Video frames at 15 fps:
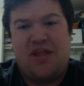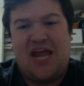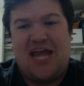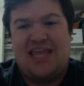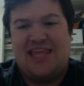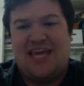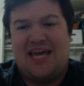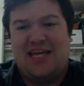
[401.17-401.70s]

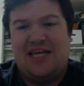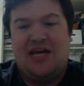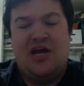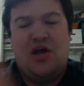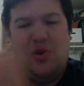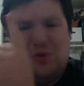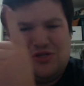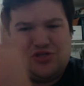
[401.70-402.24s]
at the end,
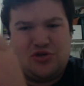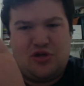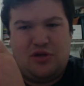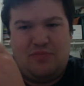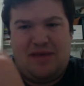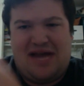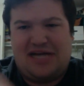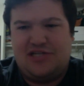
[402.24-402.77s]
which I'll
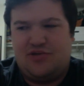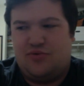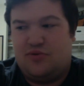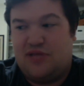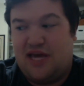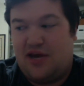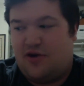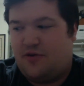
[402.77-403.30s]
come back to
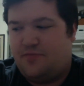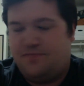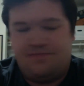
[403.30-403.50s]
later.